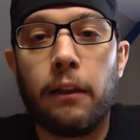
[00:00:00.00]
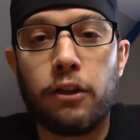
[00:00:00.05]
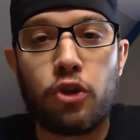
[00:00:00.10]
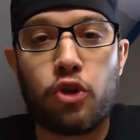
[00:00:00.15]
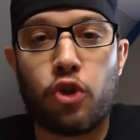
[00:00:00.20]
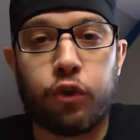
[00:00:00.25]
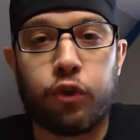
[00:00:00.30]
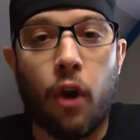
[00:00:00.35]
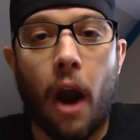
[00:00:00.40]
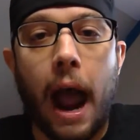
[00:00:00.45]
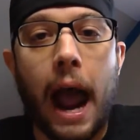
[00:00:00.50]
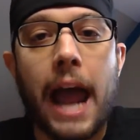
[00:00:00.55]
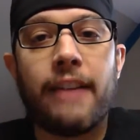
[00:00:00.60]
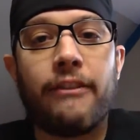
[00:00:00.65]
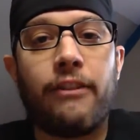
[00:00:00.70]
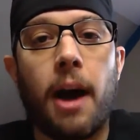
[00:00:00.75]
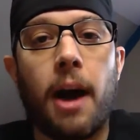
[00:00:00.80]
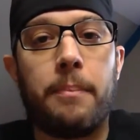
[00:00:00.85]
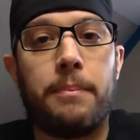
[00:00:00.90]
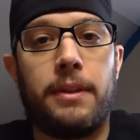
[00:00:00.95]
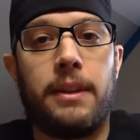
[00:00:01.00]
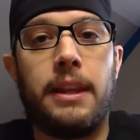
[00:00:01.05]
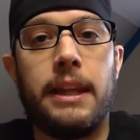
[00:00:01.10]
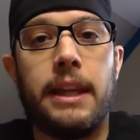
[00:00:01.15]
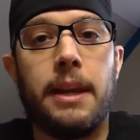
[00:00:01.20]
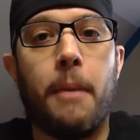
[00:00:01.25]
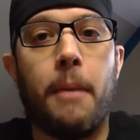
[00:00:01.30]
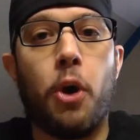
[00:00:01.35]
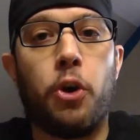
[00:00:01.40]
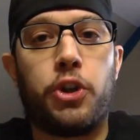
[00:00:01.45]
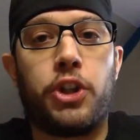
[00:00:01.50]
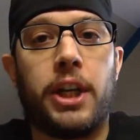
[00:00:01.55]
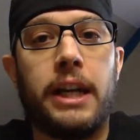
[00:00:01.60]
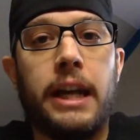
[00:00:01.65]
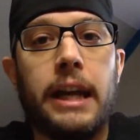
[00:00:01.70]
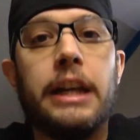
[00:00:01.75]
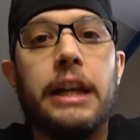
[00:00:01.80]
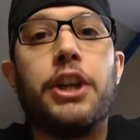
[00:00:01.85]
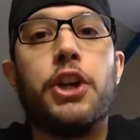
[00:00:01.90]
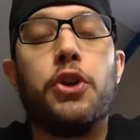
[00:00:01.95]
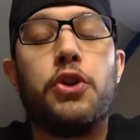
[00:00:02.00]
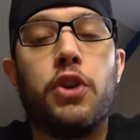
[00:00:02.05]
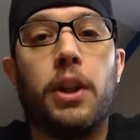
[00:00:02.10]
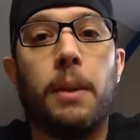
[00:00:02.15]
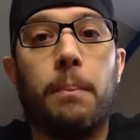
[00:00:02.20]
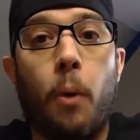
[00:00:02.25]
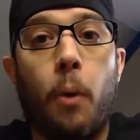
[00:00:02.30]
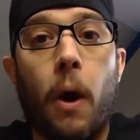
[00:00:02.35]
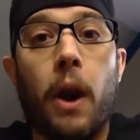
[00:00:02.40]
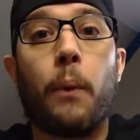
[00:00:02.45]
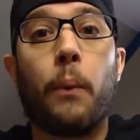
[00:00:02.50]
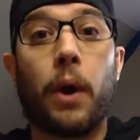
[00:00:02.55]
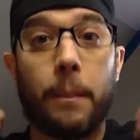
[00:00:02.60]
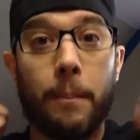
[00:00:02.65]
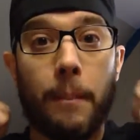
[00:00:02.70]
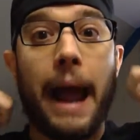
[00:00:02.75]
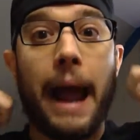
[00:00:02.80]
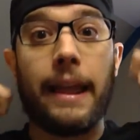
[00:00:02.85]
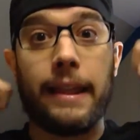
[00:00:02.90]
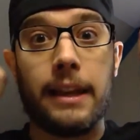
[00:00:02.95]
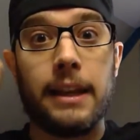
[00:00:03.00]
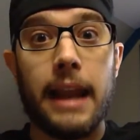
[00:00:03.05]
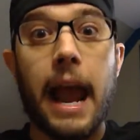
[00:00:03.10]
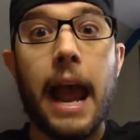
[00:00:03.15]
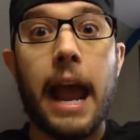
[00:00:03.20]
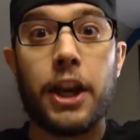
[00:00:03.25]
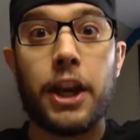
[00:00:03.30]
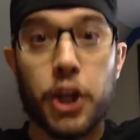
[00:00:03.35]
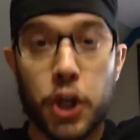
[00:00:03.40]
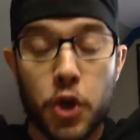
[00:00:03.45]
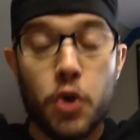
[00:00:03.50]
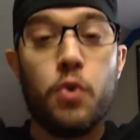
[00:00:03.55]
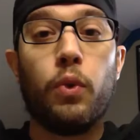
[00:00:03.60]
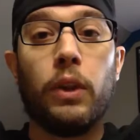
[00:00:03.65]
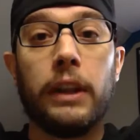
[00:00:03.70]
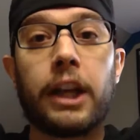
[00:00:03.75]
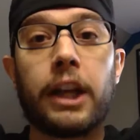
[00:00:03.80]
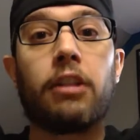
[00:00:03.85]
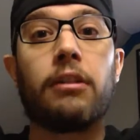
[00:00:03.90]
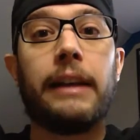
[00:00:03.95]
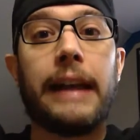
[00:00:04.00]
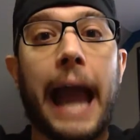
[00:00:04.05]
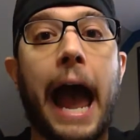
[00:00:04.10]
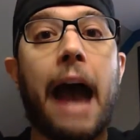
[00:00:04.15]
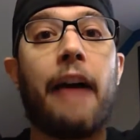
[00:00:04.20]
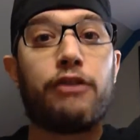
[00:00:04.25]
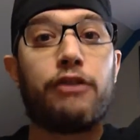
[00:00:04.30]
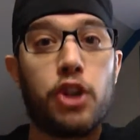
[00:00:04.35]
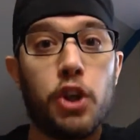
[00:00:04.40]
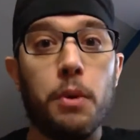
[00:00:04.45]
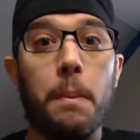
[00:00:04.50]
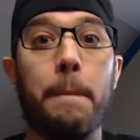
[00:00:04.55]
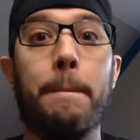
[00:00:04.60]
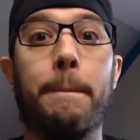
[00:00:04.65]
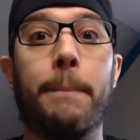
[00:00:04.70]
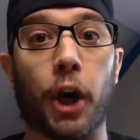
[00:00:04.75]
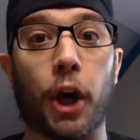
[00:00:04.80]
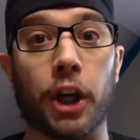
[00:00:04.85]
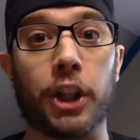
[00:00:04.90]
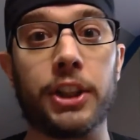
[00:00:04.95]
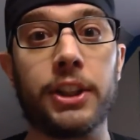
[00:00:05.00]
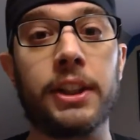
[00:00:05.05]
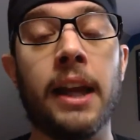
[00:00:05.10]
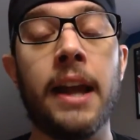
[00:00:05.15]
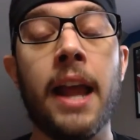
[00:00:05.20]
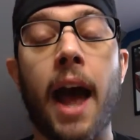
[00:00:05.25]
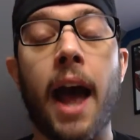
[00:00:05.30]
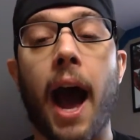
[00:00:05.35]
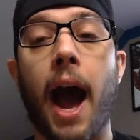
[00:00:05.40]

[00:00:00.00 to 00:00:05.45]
drive up the emotion in you to the point where by the end you literally have to burst.